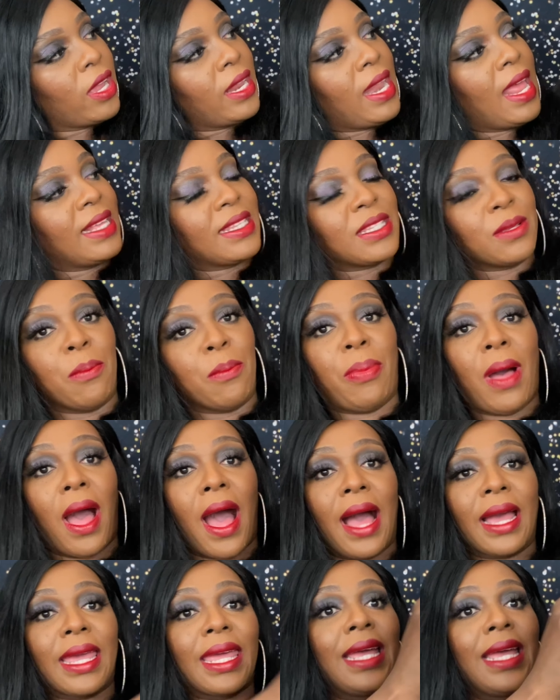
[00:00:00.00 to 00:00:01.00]
It has some
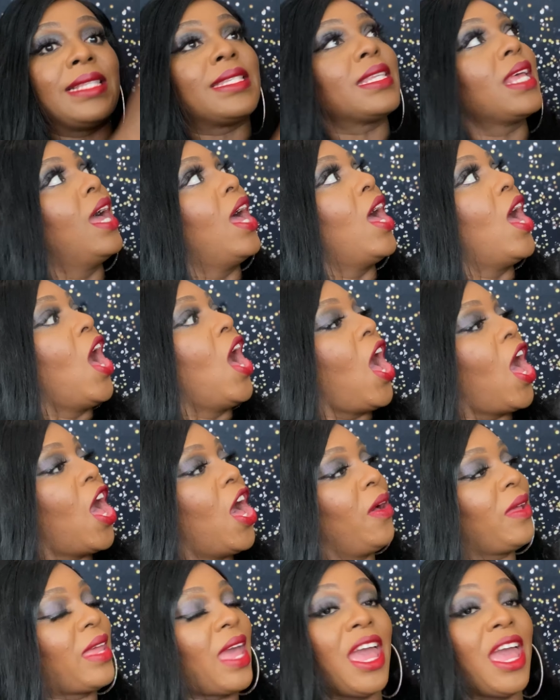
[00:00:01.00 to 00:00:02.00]
pockets.
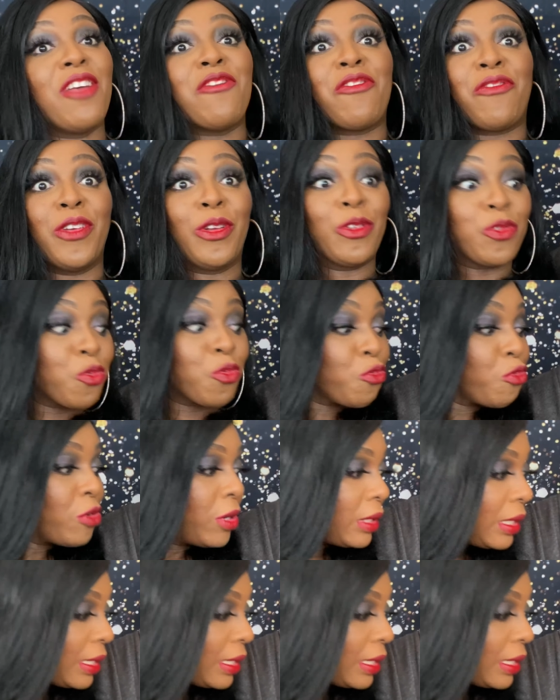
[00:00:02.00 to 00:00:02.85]
Okay, it feels really